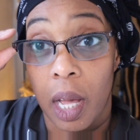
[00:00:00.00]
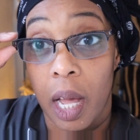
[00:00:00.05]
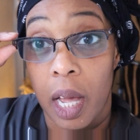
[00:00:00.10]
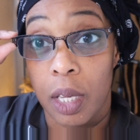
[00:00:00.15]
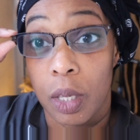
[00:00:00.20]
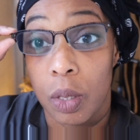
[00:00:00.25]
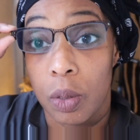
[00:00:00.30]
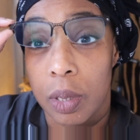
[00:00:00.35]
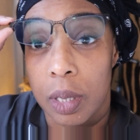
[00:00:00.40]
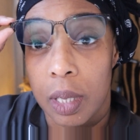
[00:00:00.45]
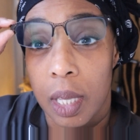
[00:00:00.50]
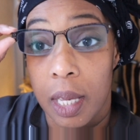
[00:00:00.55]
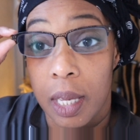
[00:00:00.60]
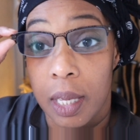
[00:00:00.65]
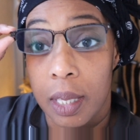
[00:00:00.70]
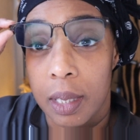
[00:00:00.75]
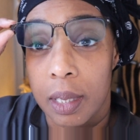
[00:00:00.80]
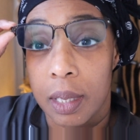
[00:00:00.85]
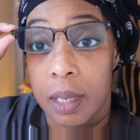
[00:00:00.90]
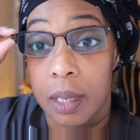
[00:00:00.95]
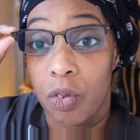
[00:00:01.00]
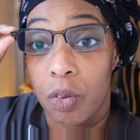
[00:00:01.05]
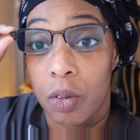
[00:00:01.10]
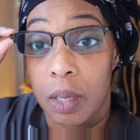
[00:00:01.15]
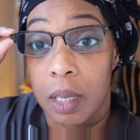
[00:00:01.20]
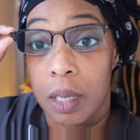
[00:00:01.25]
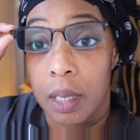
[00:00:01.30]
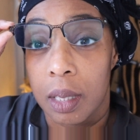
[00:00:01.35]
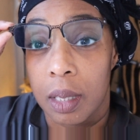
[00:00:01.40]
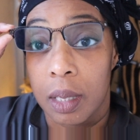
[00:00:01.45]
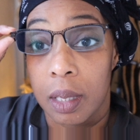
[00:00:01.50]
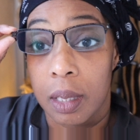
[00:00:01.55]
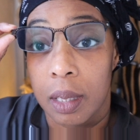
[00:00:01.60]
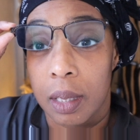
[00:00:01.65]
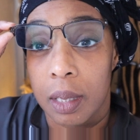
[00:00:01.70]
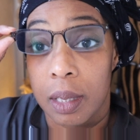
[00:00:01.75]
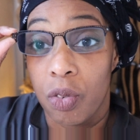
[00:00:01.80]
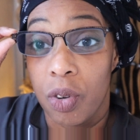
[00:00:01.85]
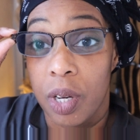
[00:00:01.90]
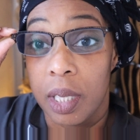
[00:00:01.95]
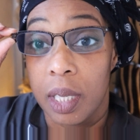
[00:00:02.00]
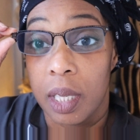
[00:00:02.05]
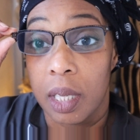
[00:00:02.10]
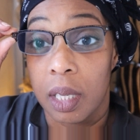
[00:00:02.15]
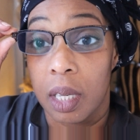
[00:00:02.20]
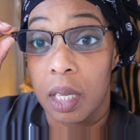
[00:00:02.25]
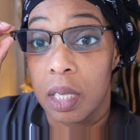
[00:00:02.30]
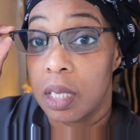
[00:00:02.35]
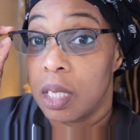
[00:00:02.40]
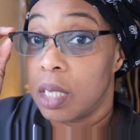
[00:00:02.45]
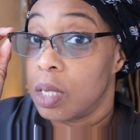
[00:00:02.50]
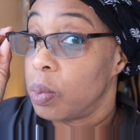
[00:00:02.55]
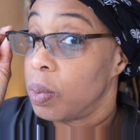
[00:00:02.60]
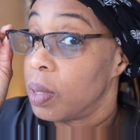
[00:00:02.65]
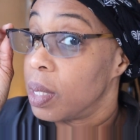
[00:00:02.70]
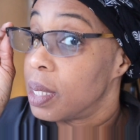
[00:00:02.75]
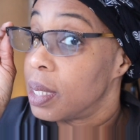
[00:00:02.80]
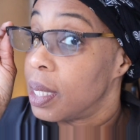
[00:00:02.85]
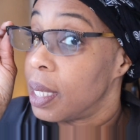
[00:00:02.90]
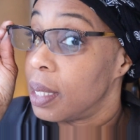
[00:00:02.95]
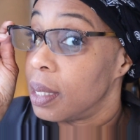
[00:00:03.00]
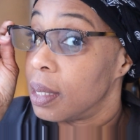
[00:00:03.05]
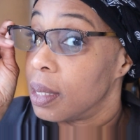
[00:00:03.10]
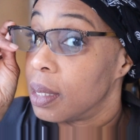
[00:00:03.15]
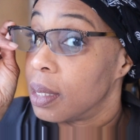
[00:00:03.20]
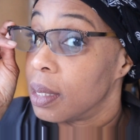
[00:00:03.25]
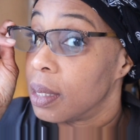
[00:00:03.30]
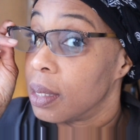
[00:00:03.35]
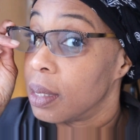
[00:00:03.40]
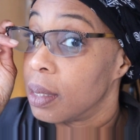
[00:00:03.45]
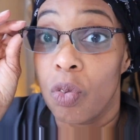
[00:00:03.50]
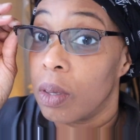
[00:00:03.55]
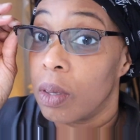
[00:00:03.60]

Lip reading: I use these reading glasses with a tint.